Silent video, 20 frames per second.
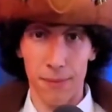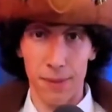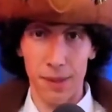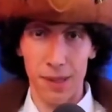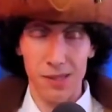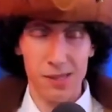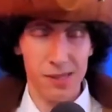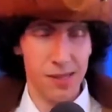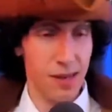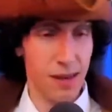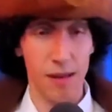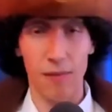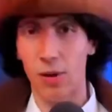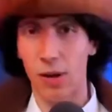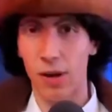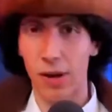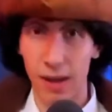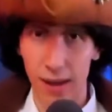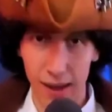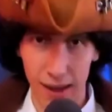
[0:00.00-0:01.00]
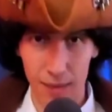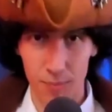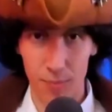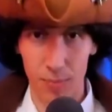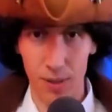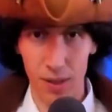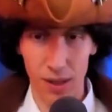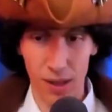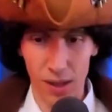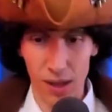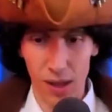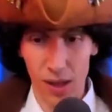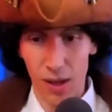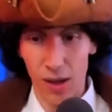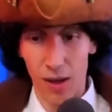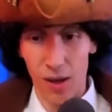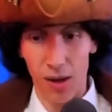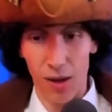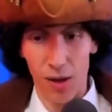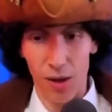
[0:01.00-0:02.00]
It's never going to happen.
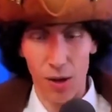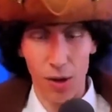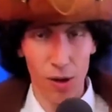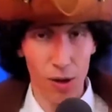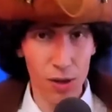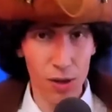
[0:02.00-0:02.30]
All